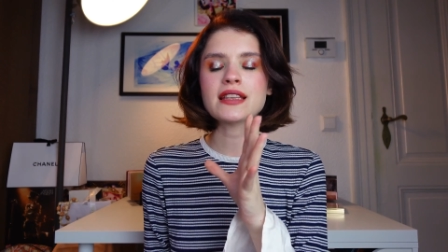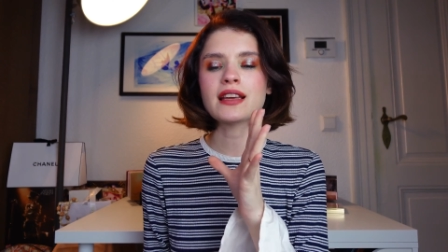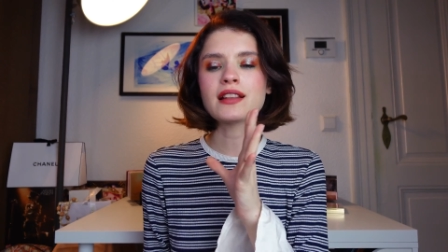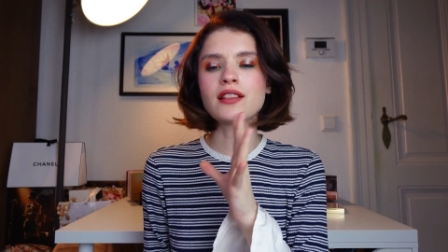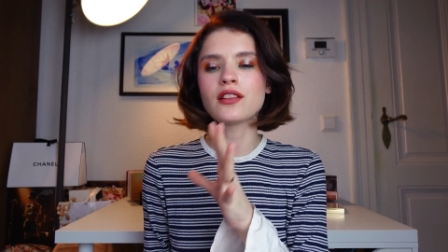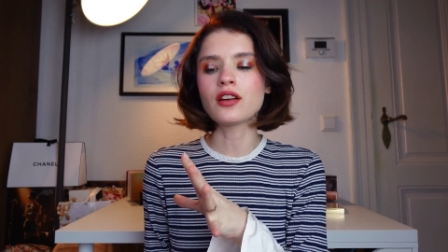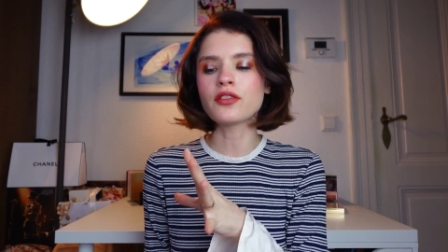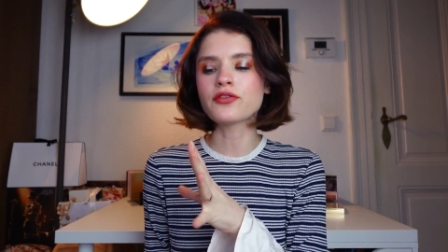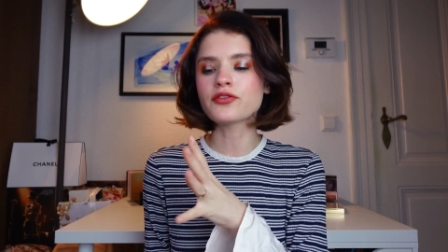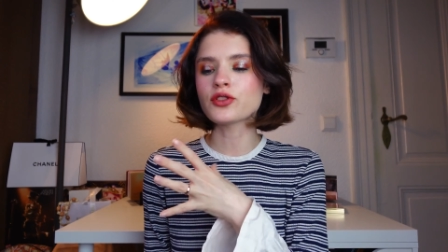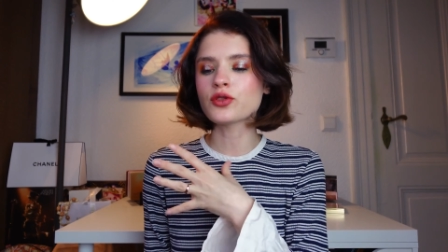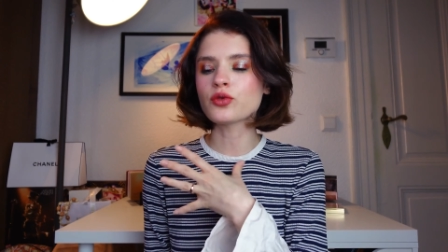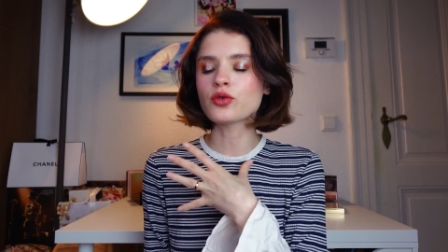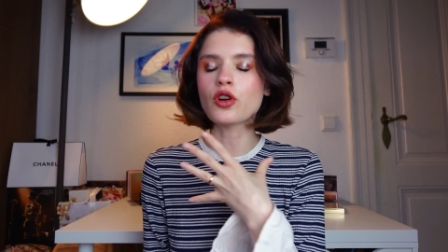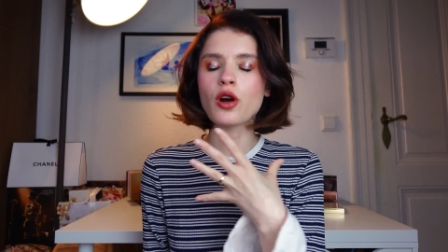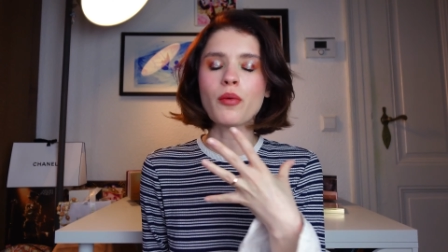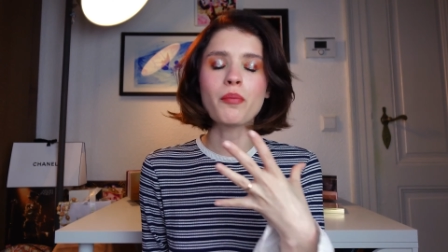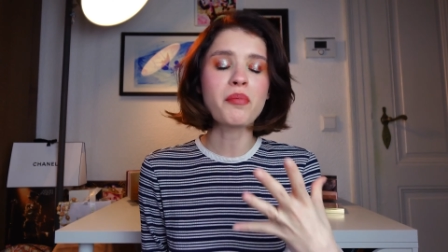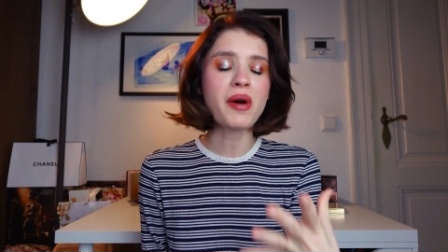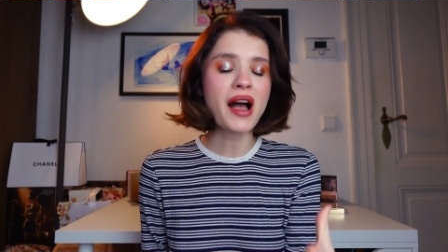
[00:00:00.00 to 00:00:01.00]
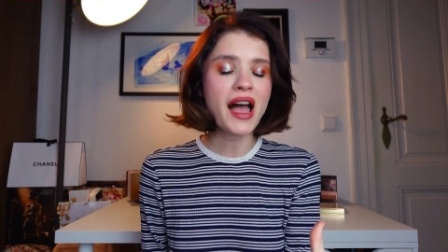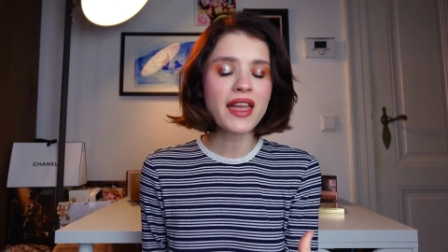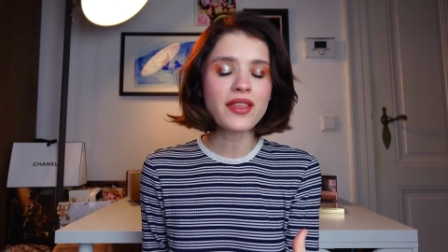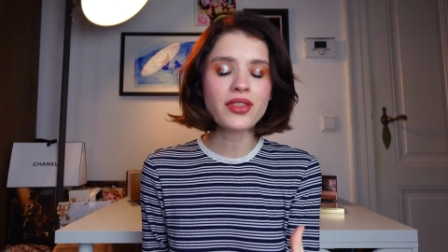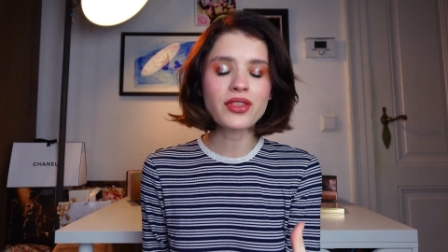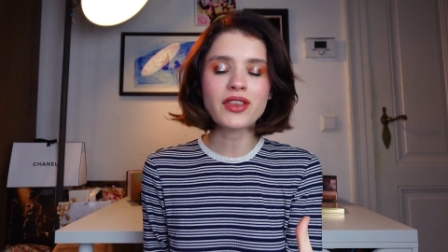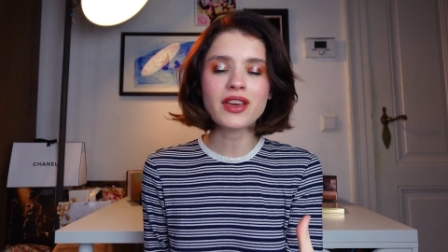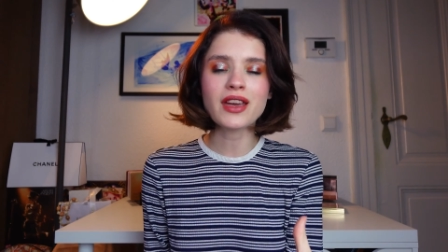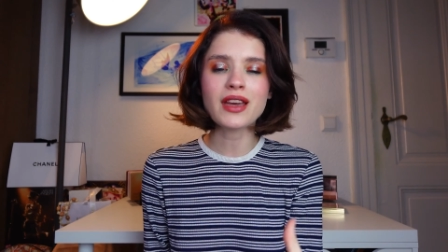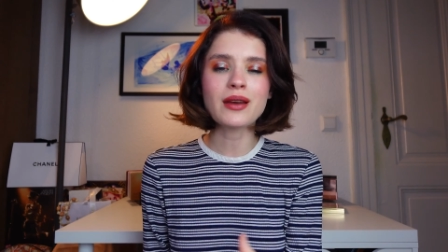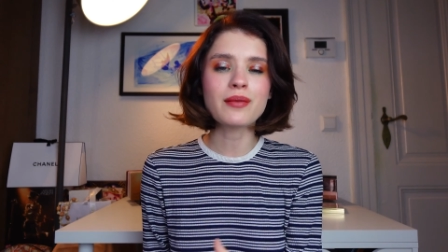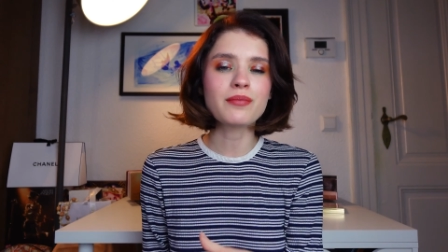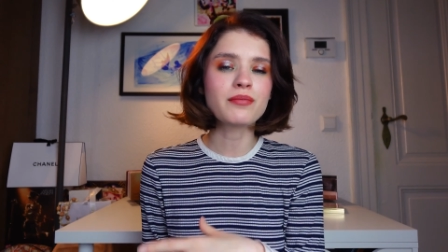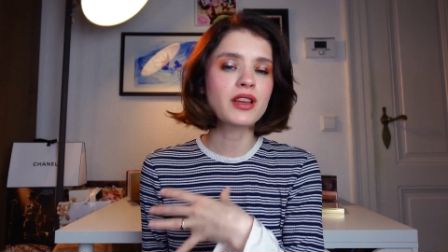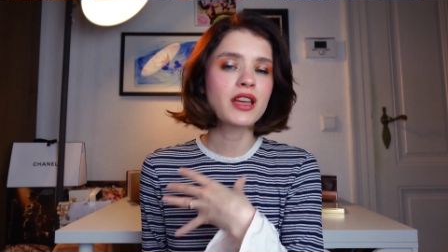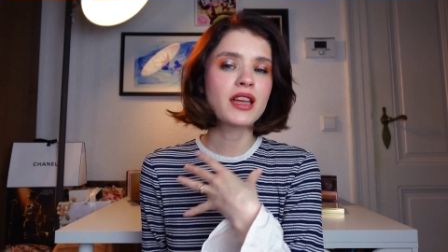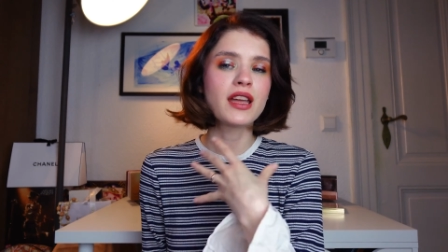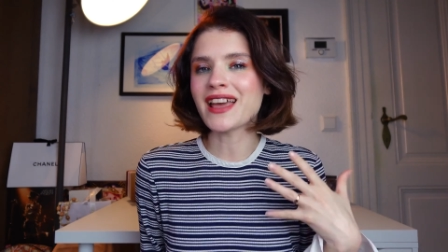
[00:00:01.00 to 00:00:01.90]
I love to combine them